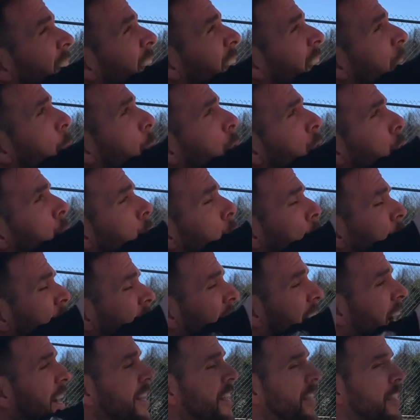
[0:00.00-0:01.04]
And when you look
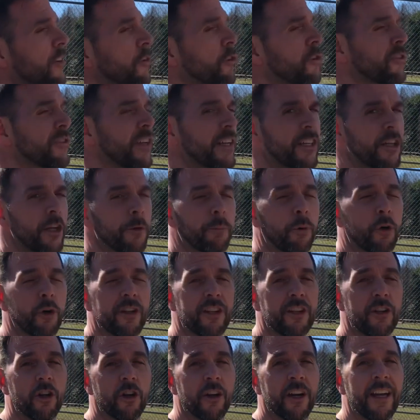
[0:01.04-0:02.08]
at it, it looks like you're putting
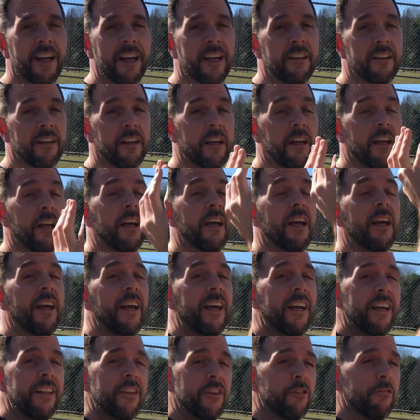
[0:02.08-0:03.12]
your hand
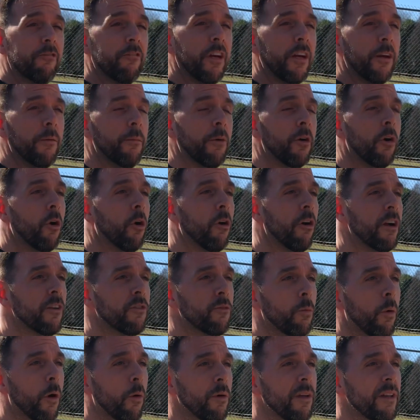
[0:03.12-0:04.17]
in the rim, or as
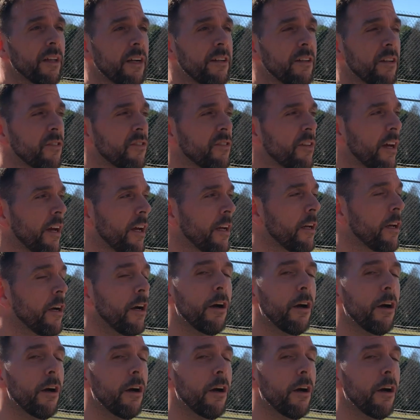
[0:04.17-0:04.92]
what we like to say,